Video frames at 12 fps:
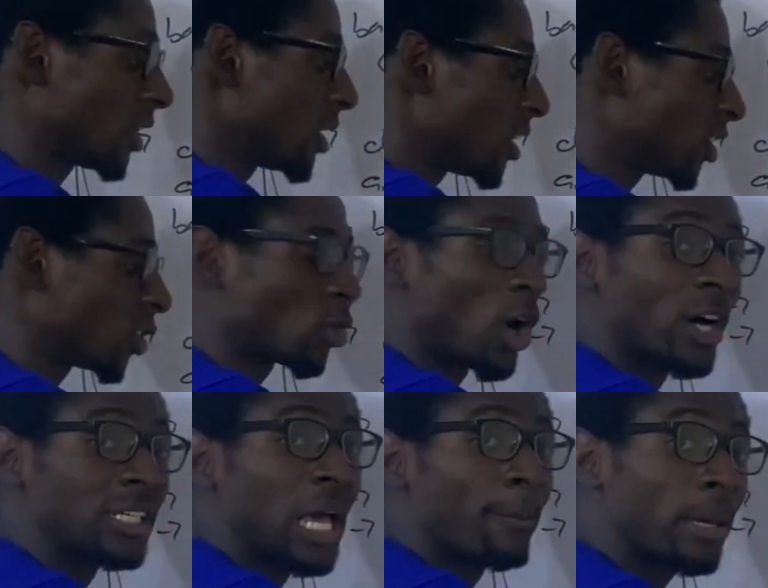This is
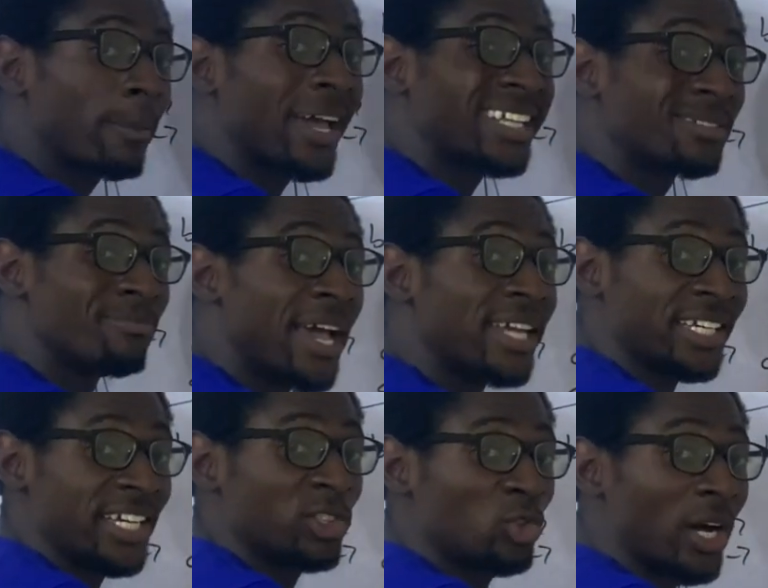called payment made
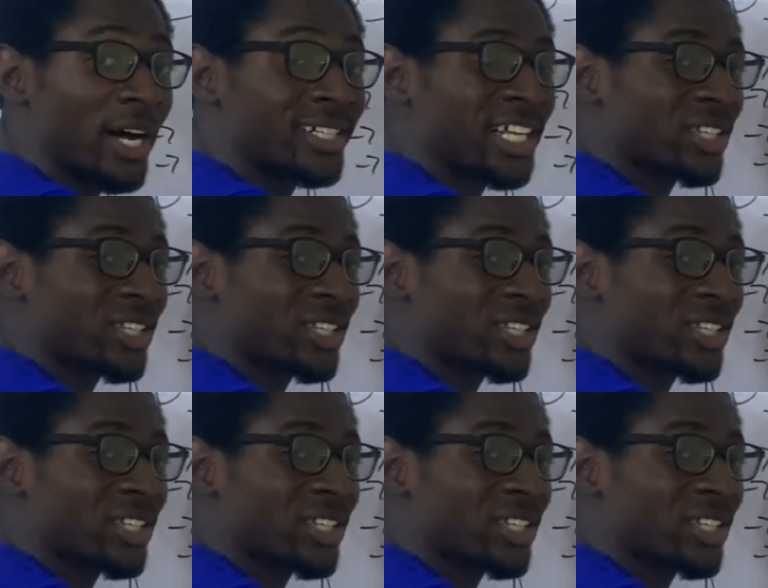into your account.